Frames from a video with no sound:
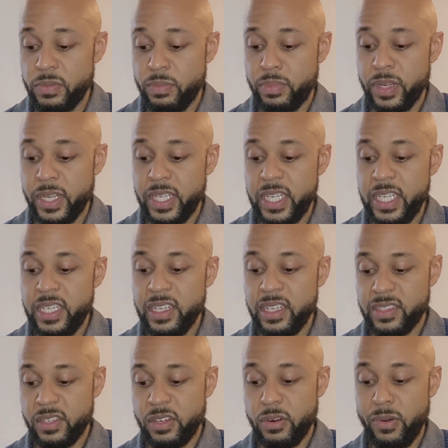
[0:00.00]
but he
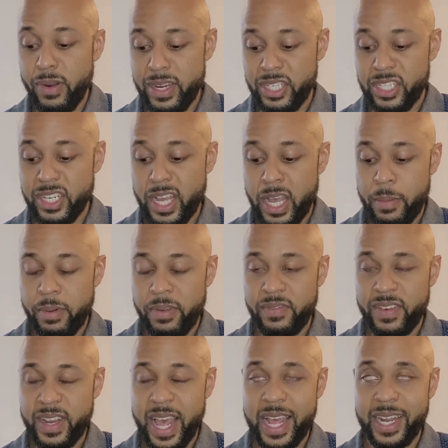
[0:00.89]
does a great job
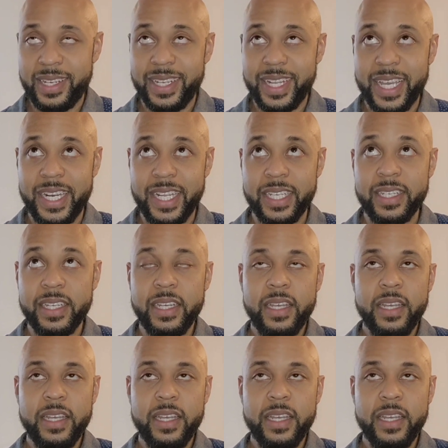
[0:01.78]
of not letting